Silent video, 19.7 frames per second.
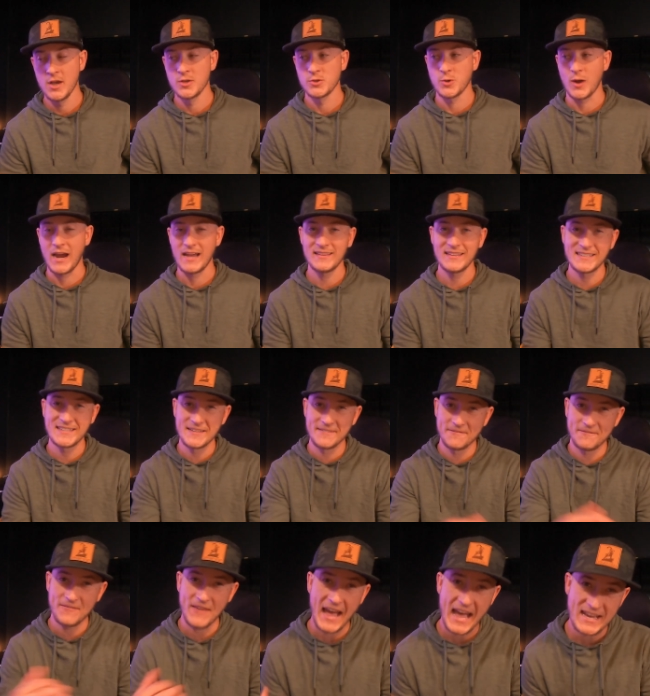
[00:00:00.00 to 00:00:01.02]
So I like to
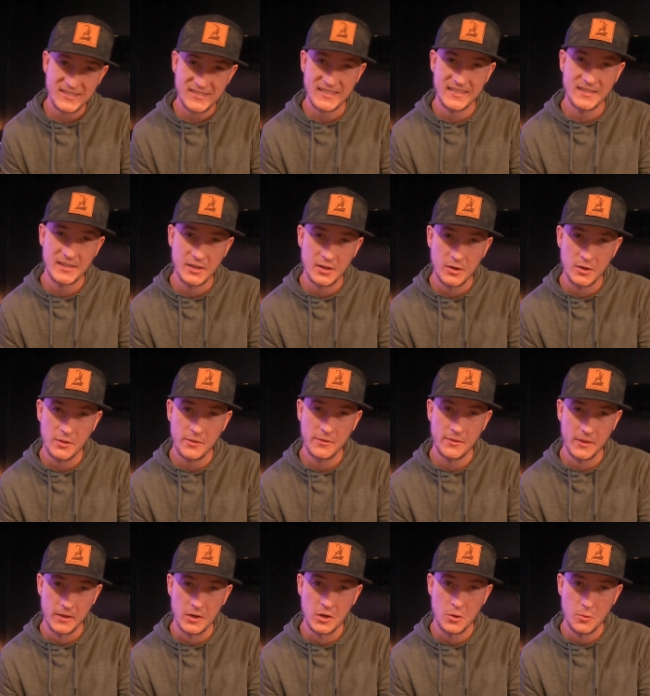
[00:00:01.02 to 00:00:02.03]
fasten
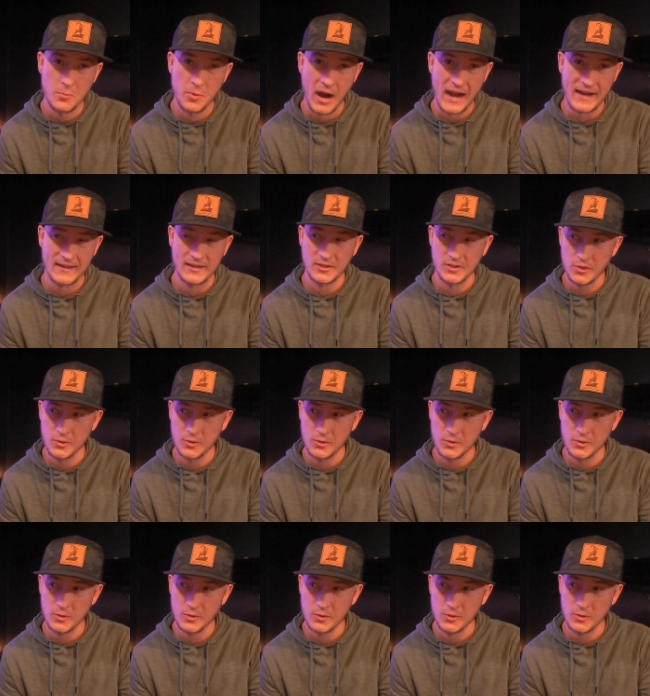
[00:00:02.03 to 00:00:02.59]
the new bracket